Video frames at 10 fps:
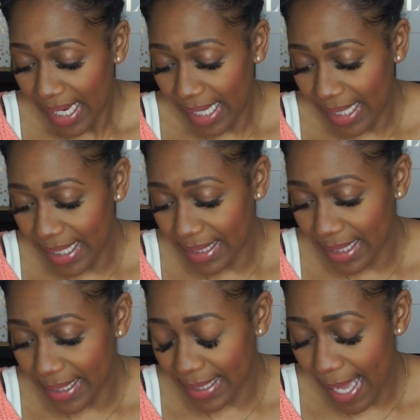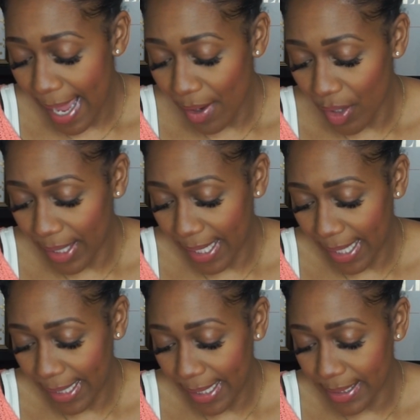It is the Sky
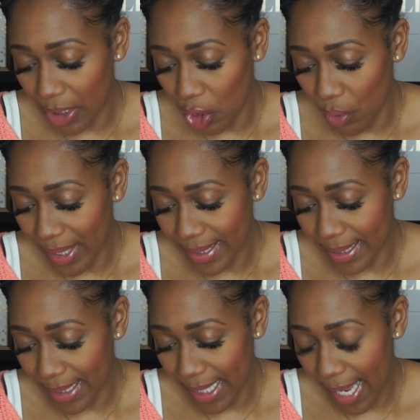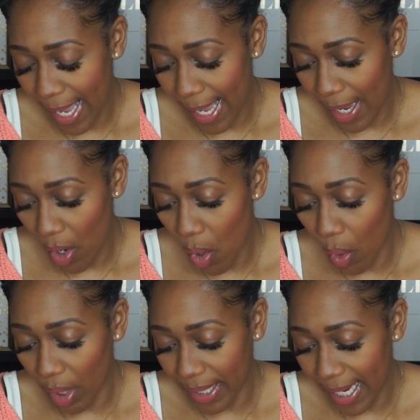Organics USDA
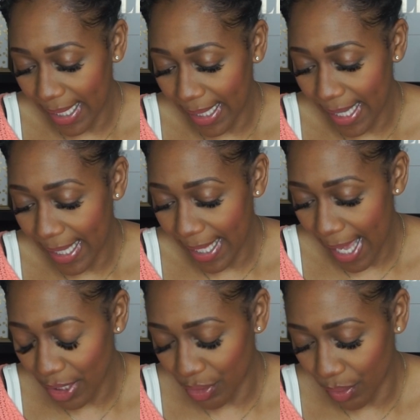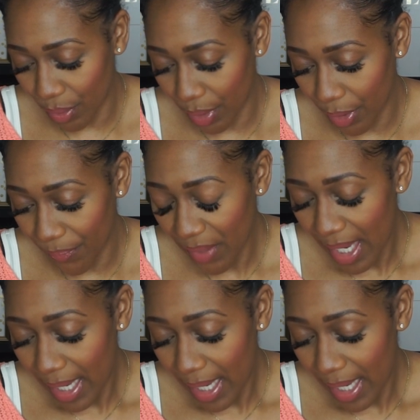Organic Castor Oil.